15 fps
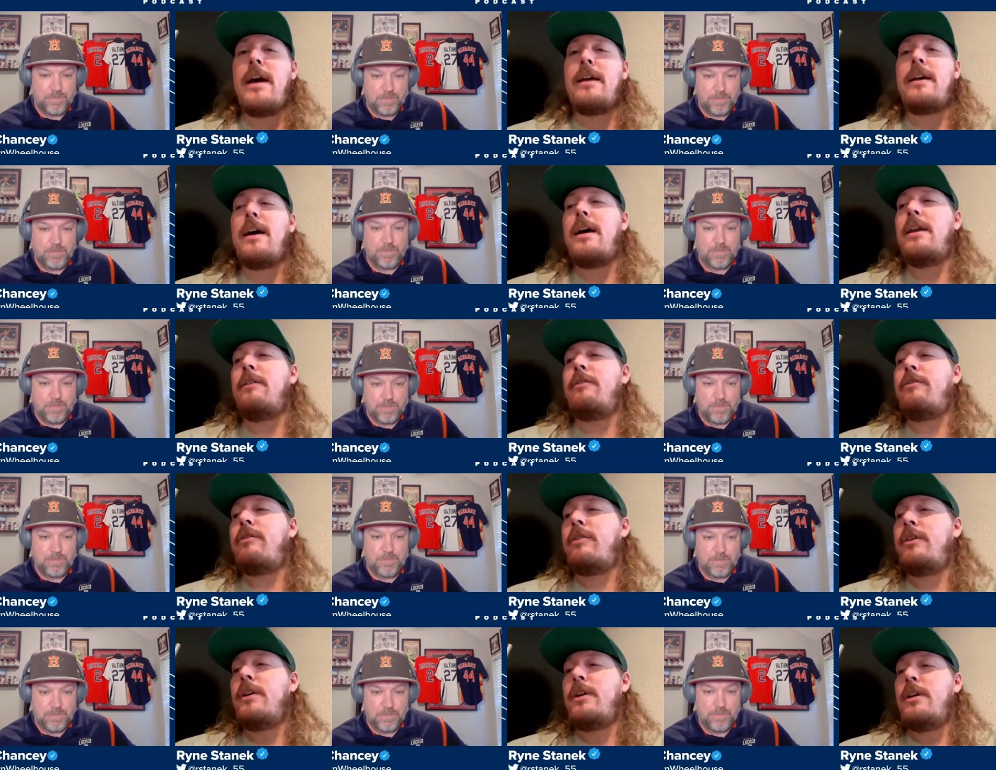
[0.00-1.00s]
Speaker 1: I think that
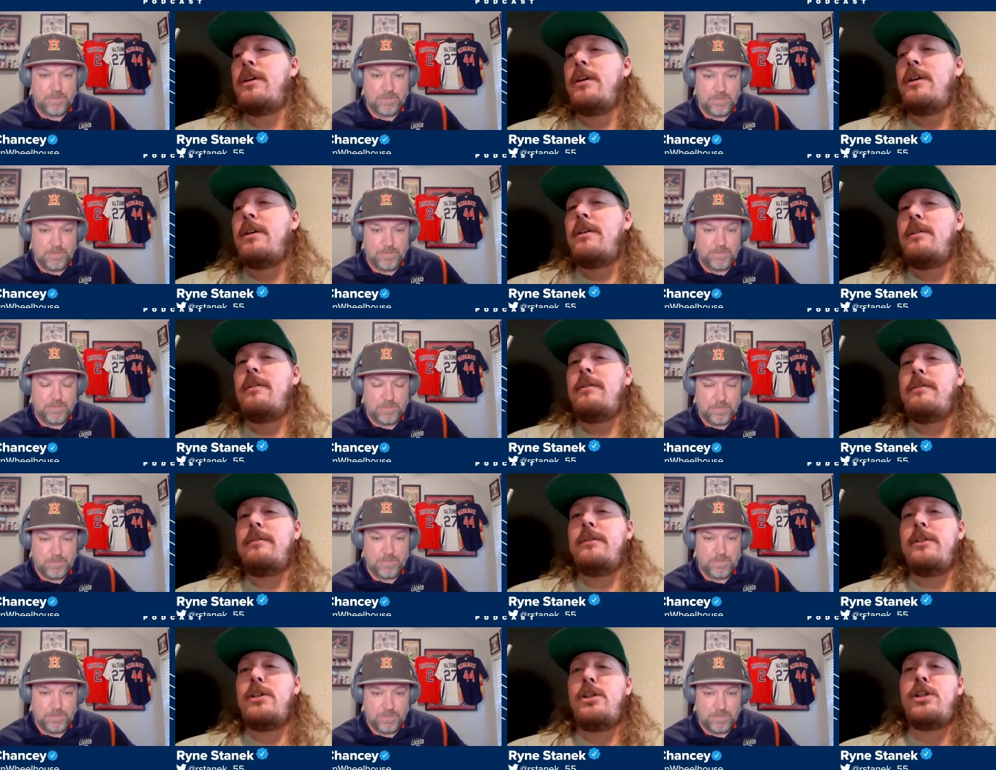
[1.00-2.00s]
kind of
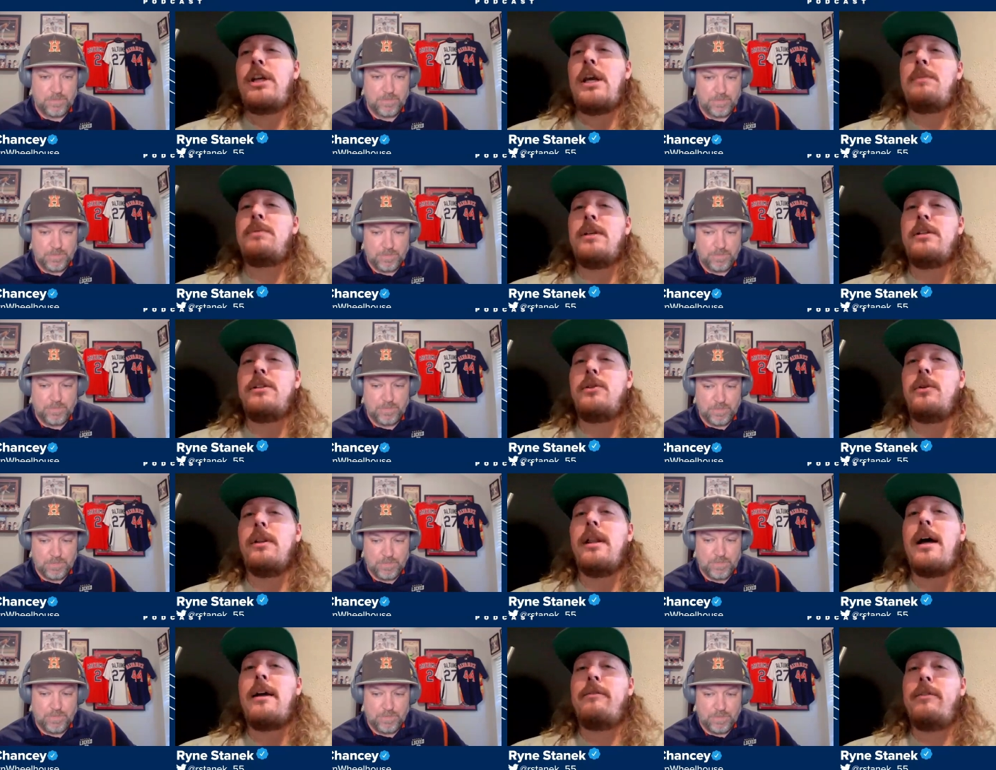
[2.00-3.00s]
shapes
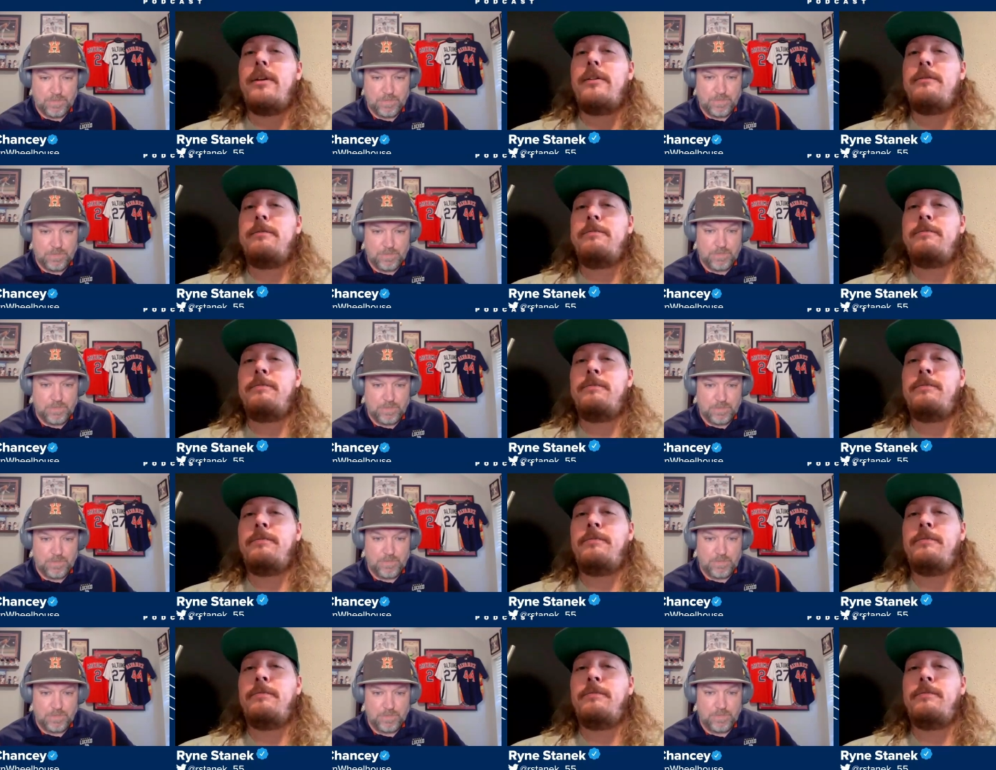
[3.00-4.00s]
into a
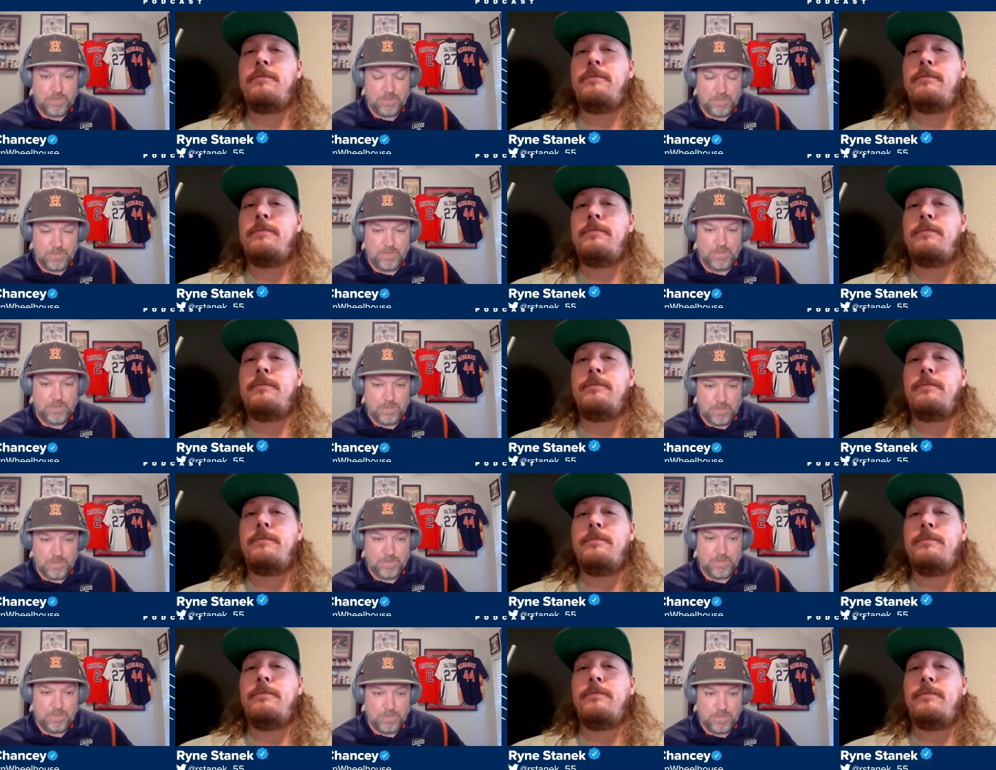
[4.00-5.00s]
lot of it.
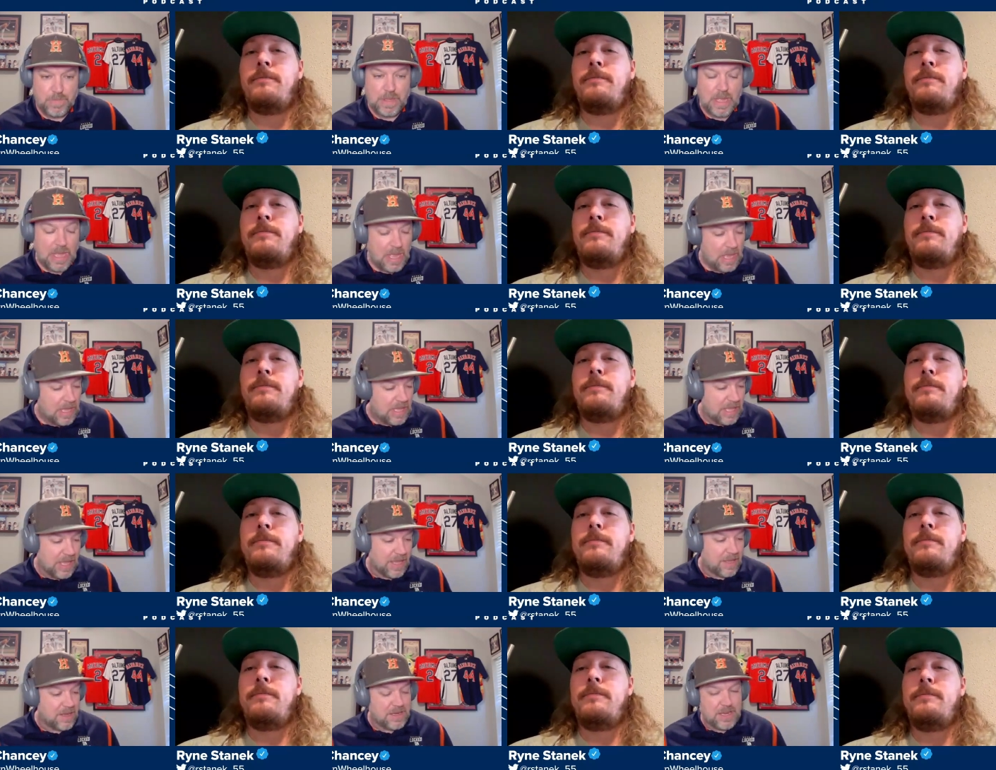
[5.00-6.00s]

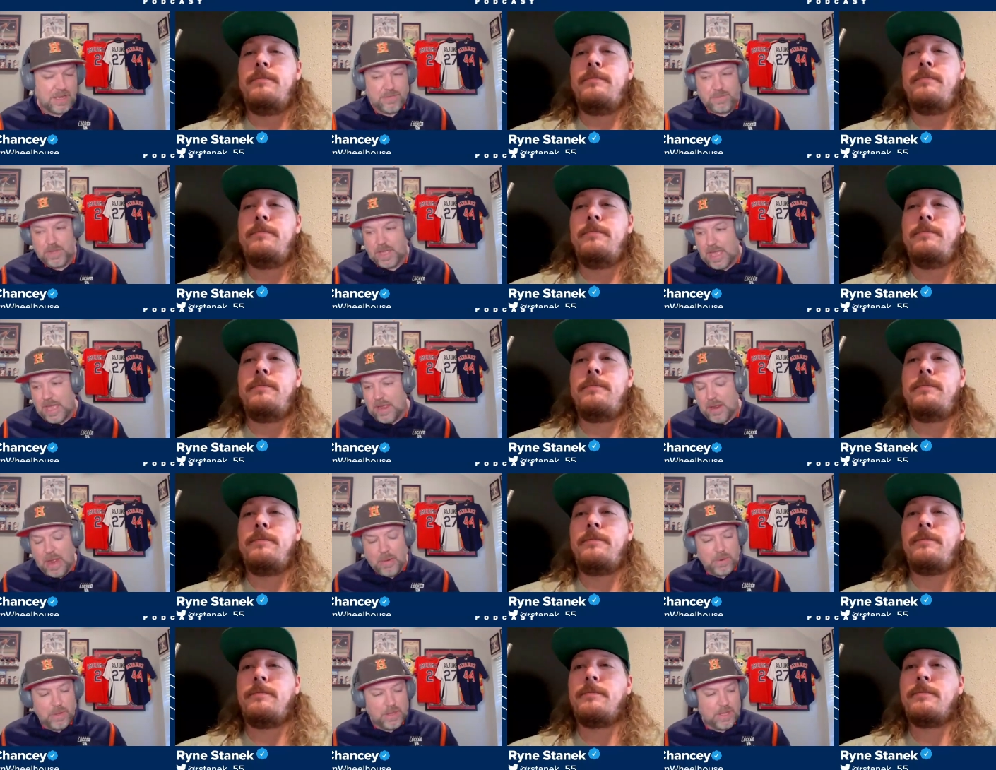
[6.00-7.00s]
Speaker 2: Yeah, definitely. I, I
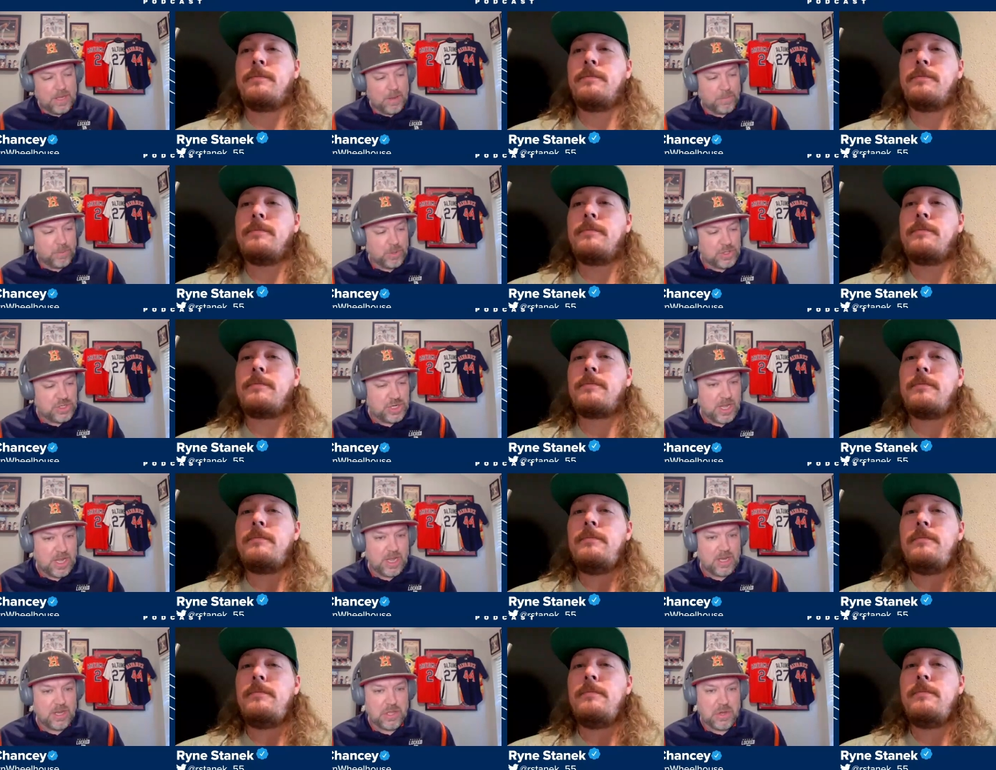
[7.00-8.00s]
really
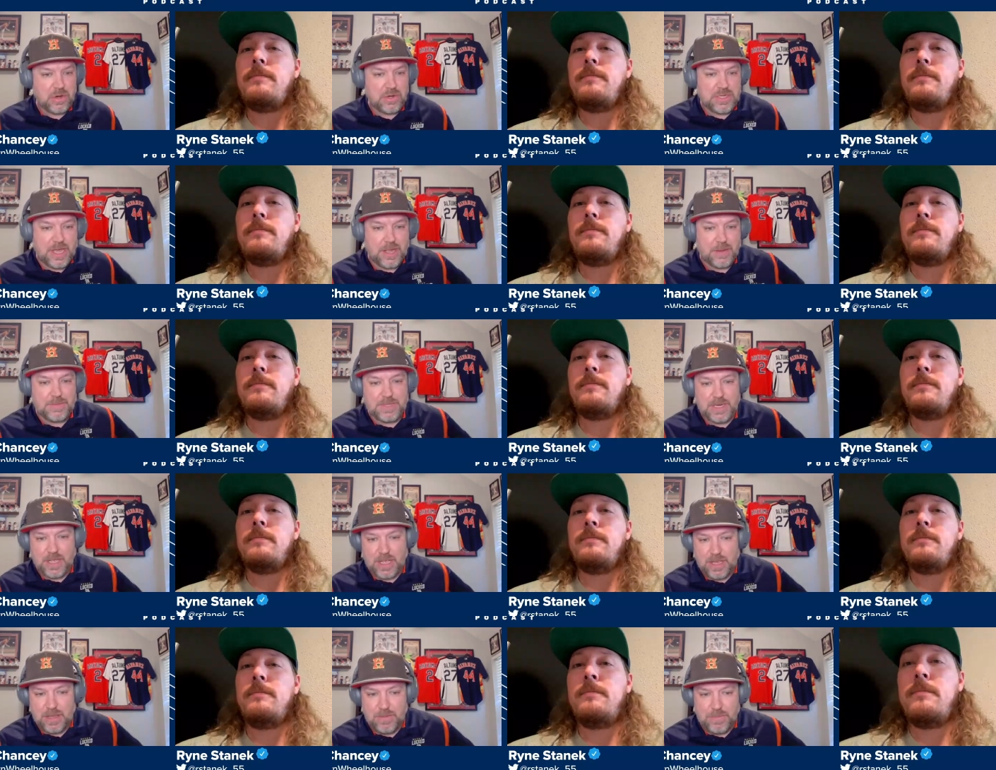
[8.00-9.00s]
appreciate your time
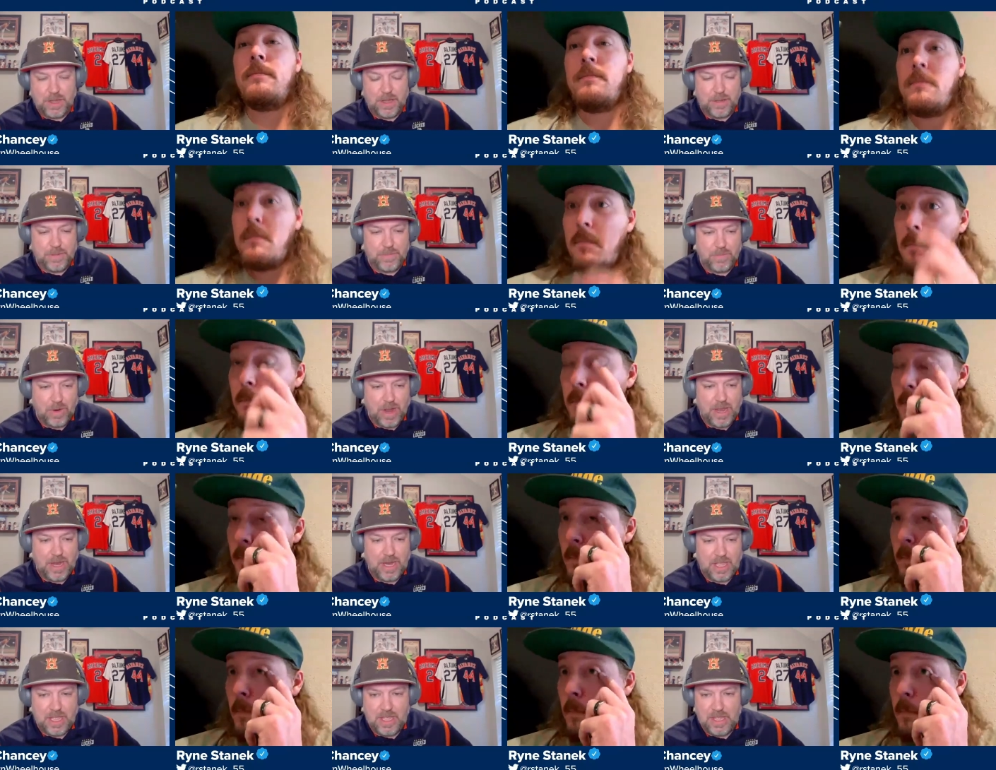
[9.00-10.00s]
today, um,
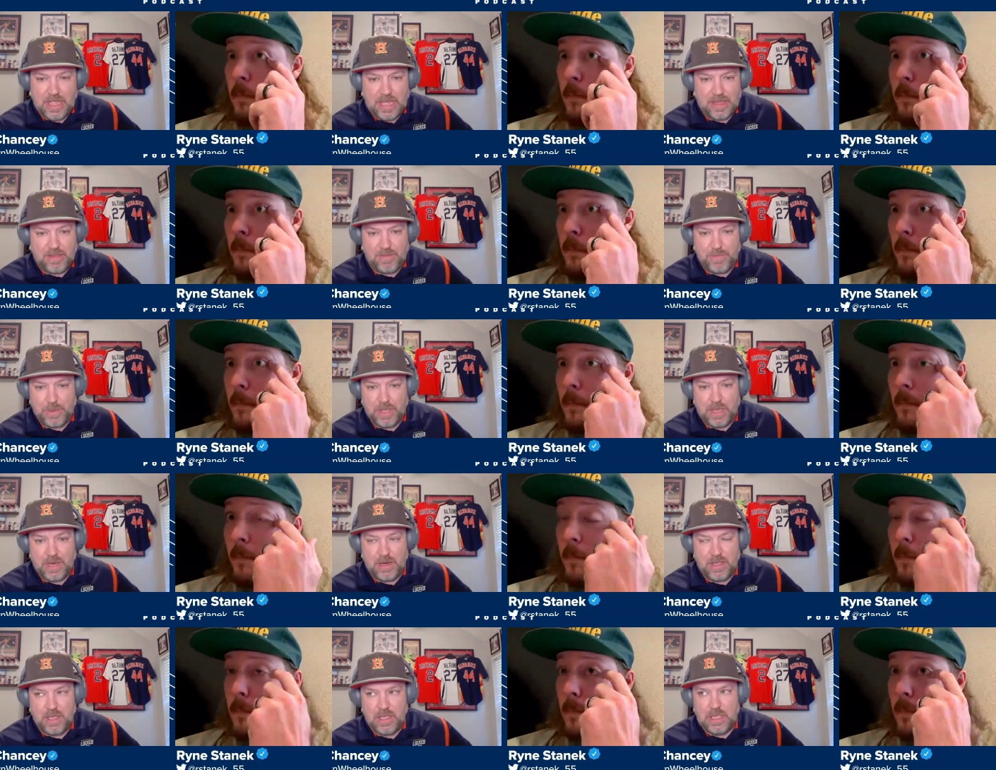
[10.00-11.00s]
Ryne. It has
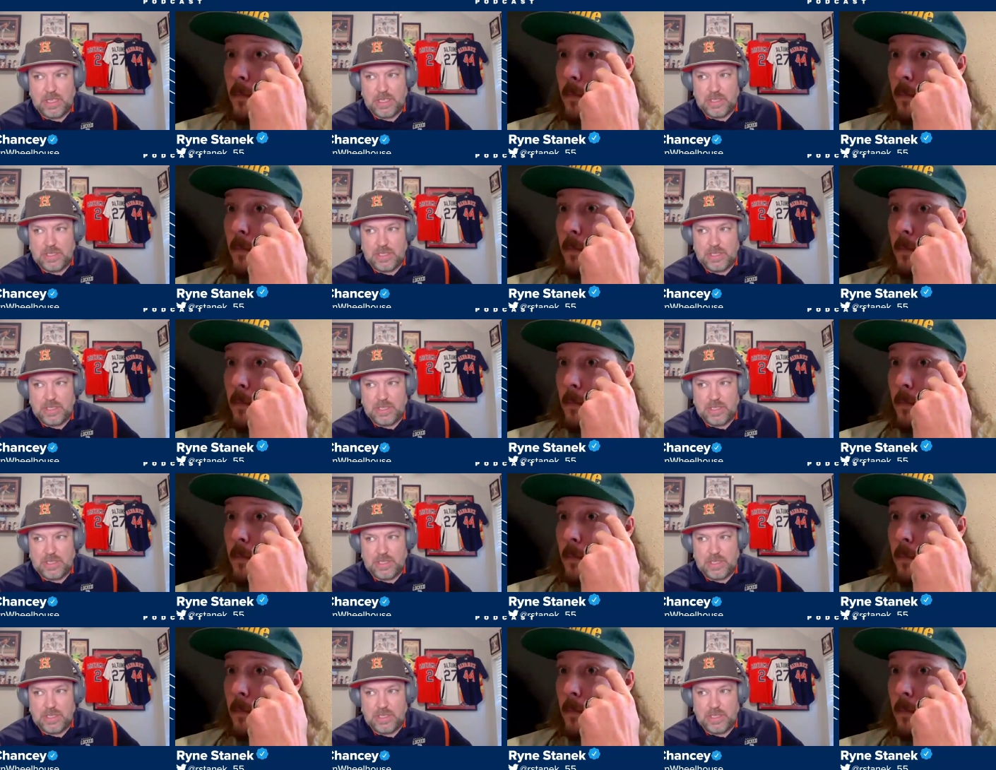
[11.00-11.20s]
been